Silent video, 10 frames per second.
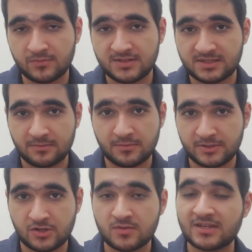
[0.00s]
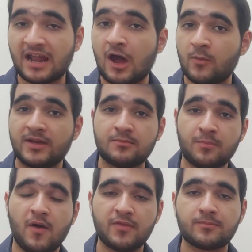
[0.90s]
dissimilar materials and how we can
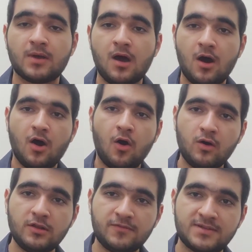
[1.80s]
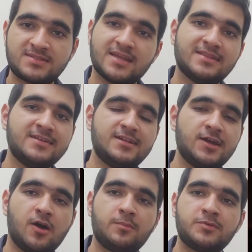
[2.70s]
bond them. All of this leading
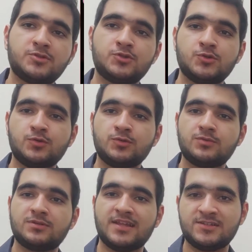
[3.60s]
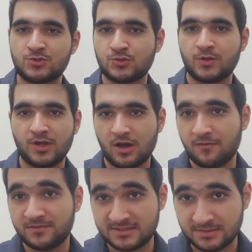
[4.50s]
up to laser joining
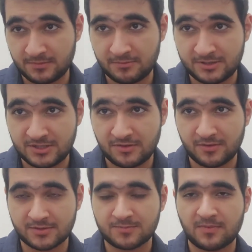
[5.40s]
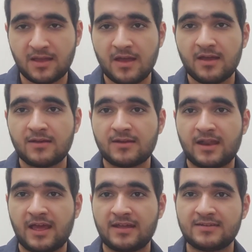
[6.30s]
of dissimilar materials.
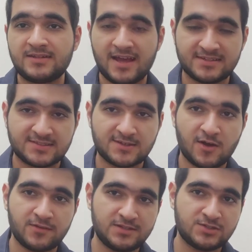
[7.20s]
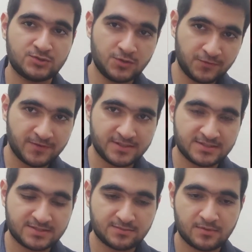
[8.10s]
And yes, on the
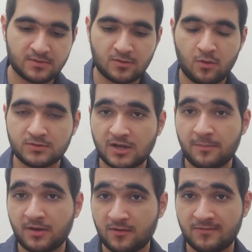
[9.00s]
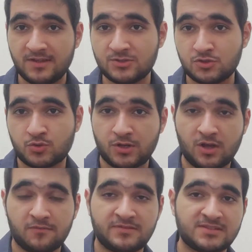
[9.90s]
surface, the whole topic of laser joining
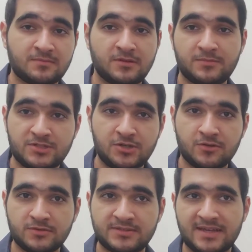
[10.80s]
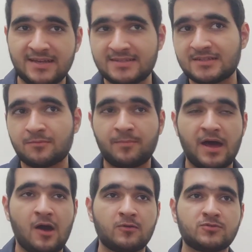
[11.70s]
of dissimilar materials is
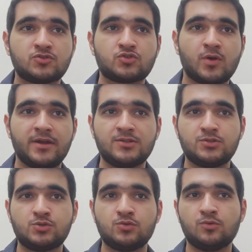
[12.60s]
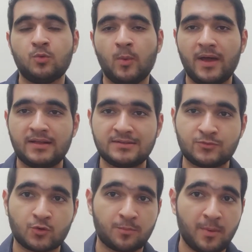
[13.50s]
about trying to weld
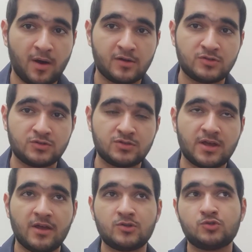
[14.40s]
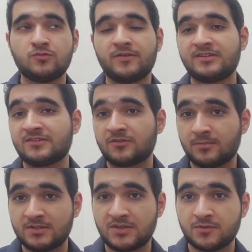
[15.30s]
or bond two very different
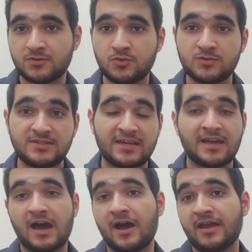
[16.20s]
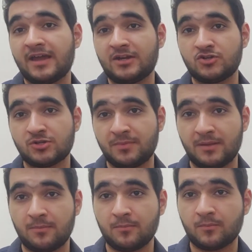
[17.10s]
materials using a high energy
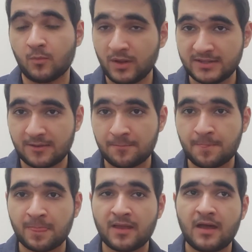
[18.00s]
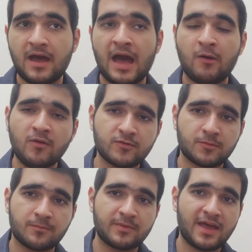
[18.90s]
beam welding. However,
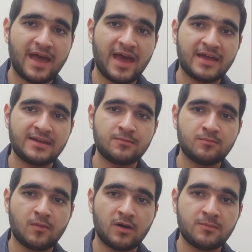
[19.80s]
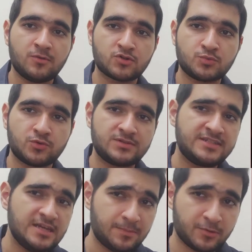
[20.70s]
on a much more
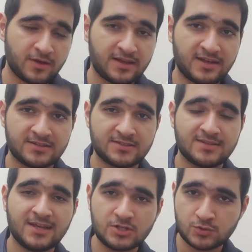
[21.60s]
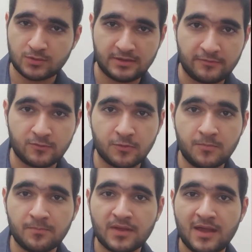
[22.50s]
deeper and intellectual
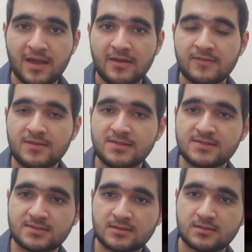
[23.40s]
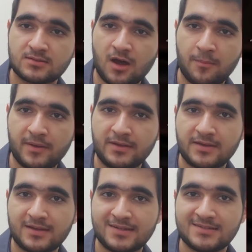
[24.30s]
level, this topic
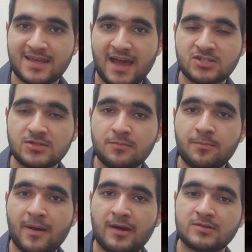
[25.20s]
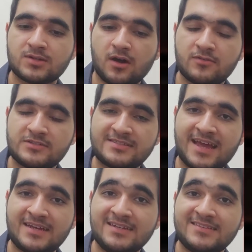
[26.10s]
is actually about
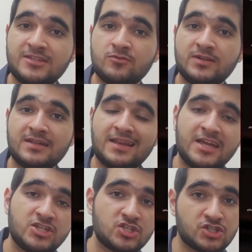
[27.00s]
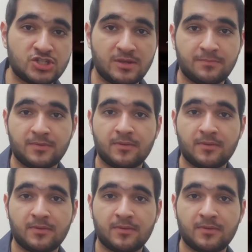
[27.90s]
understanding the relationship